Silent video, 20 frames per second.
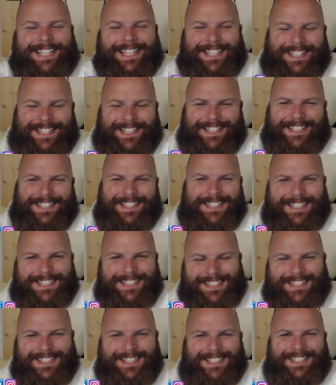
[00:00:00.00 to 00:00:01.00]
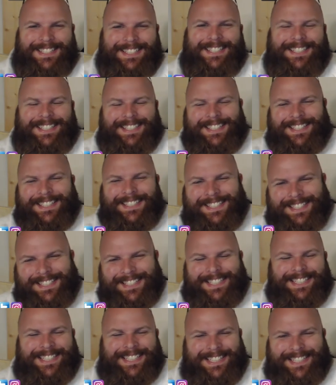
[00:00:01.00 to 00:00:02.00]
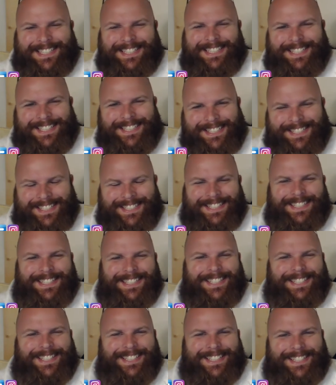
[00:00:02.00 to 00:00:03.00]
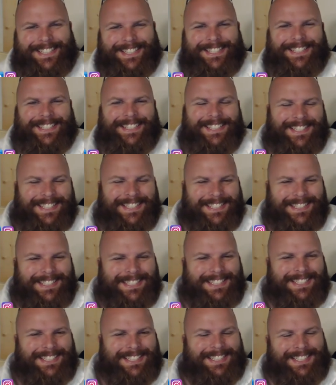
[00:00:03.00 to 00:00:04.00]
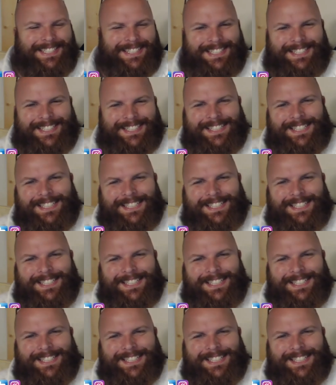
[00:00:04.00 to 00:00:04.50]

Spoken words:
This person isn't speaking.